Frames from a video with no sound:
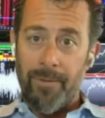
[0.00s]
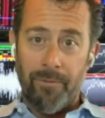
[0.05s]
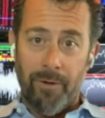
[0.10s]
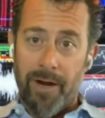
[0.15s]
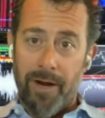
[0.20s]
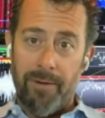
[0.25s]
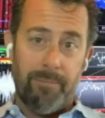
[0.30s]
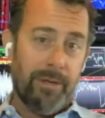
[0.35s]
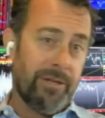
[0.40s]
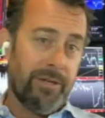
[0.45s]

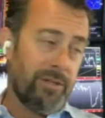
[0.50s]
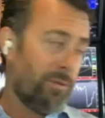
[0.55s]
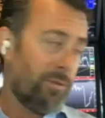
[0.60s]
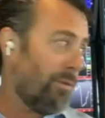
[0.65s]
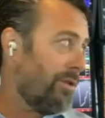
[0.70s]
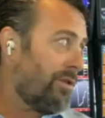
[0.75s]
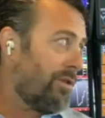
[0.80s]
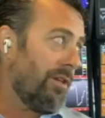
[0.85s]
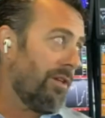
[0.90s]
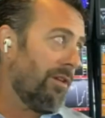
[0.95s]
yeah. right? Because
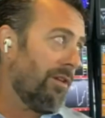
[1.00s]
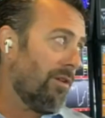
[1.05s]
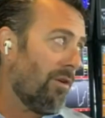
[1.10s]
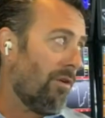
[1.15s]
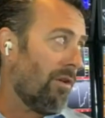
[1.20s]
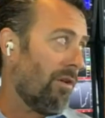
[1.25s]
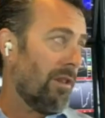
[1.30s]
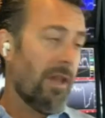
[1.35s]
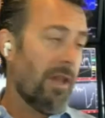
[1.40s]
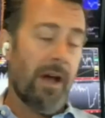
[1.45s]
we're still
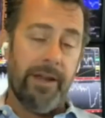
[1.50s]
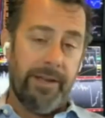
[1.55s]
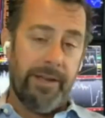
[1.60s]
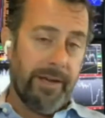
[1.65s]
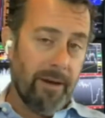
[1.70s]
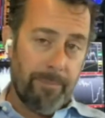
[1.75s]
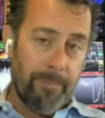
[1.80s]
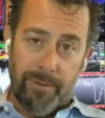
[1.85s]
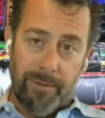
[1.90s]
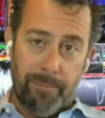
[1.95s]
all
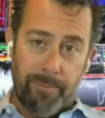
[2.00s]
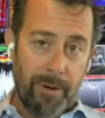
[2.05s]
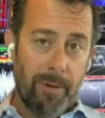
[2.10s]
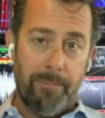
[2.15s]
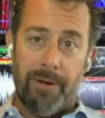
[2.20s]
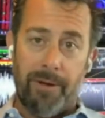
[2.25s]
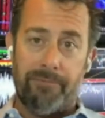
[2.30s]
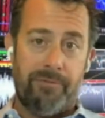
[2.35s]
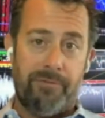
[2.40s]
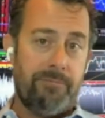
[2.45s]
lining up at the
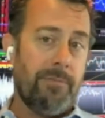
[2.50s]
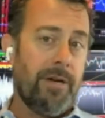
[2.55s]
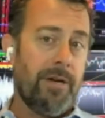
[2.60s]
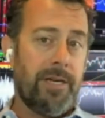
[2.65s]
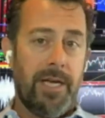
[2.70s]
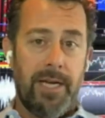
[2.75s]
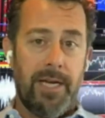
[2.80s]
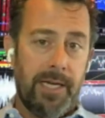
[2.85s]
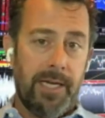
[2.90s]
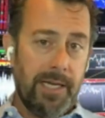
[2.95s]
pump every
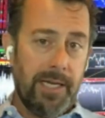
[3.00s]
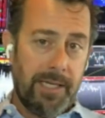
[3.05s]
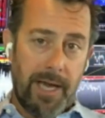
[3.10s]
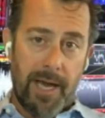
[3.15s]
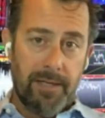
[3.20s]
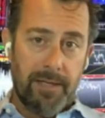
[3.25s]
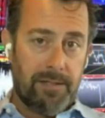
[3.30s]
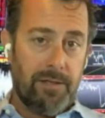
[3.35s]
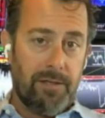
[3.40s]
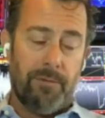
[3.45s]
Monday to
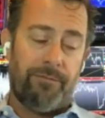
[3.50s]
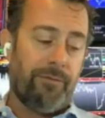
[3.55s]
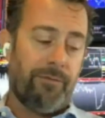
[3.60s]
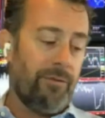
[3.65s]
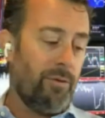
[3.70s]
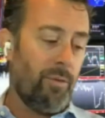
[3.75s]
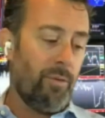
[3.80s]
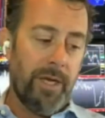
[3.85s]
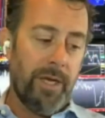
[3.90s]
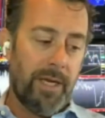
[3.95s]
get gassed
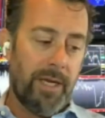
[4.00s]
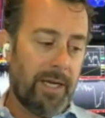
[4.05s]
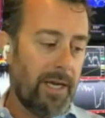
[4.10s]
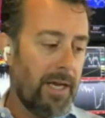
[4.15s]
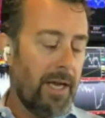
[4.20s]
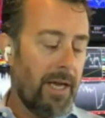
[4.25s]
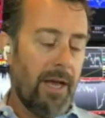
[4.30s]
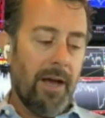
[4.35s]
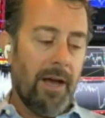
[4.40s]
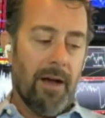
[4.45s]
up for the
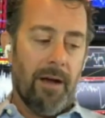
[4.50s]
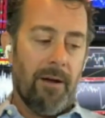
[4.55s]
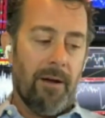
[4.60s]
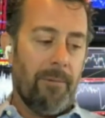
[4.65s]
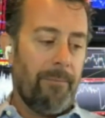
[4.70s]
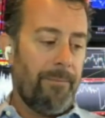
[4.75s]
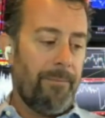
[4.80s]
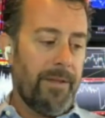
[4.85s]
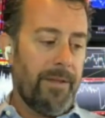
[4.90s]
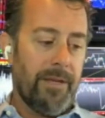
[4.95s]
week.
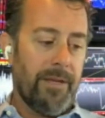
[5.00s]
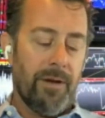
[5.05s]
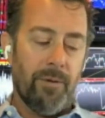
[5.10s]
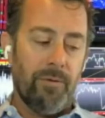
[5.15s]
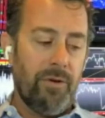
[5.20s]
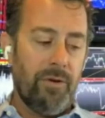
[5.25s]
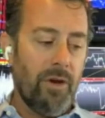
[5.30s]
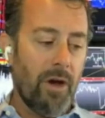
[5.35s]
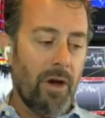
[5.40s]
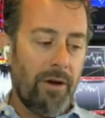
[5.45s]
Um, you
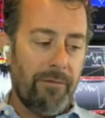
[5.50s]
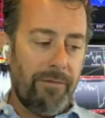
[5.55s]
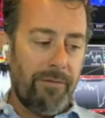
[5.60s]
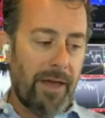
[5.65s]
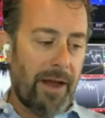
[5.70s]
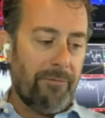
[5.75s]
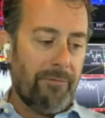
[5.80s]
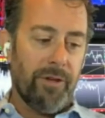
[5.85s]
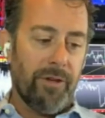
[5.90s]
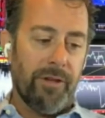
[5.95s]
know, none
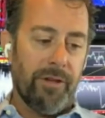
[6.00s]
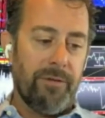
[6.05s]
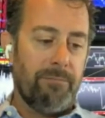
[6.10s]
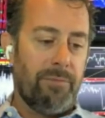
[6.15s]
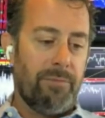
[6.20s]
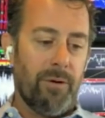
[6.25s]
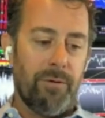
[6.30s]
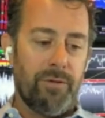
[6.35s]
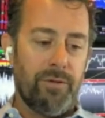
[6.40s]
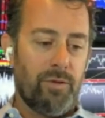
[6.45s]
of that
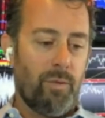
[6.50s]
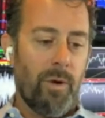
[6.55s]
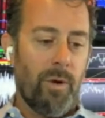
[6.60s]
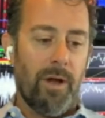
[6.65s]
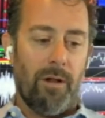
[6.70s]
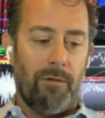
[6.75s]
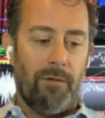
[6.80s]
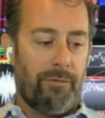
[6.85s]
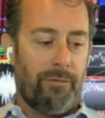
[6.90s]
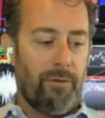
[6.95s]
really bodes
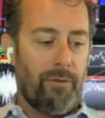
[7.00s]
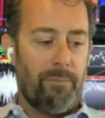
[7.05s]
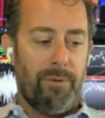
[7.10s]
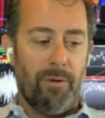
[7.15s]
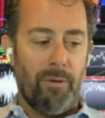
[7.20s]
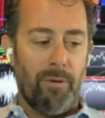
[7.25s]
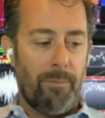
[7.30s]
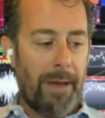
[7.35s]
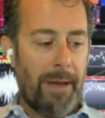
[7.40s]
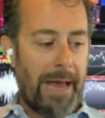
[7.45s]
well for a
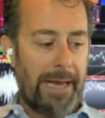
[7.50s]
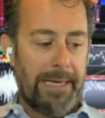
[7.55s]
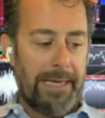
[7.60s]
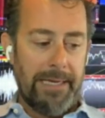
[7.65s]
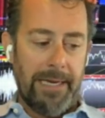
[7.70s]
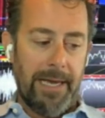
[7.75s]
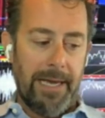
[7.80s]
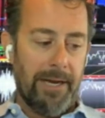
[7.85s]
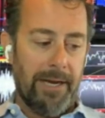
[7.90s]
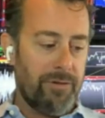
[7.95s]
pullback
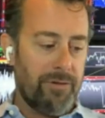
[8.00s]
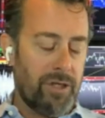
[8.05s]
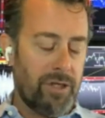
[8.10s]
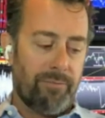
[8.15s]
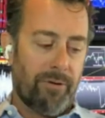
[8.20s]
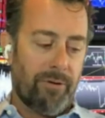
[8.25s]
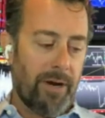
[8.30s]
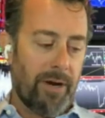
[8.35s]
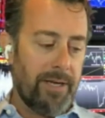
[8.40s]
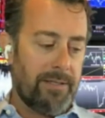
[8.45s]
in
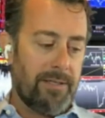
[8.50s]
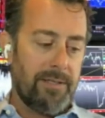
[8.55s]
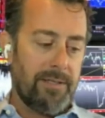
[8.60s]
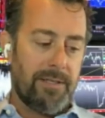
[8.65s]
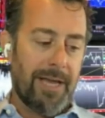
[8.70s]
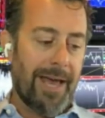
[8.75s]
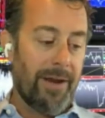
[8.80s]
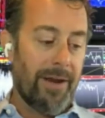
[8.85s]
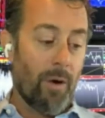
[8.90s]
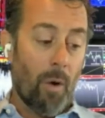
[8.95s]
energy
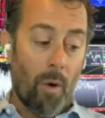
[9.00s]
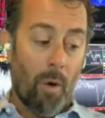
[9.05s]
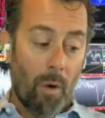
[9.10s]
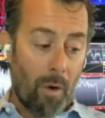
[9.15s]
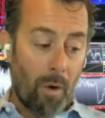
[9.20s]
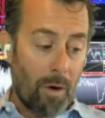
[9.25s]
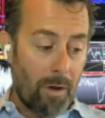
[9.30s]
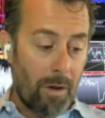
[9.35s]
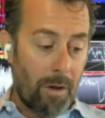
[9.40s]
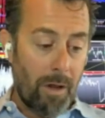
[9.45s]
prices at
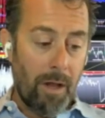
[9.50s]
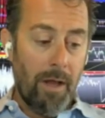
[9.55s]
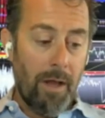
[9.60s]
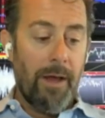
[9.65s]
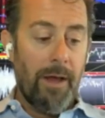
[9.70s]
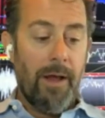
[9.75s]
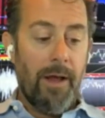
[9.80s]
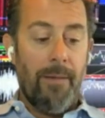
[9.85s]
all.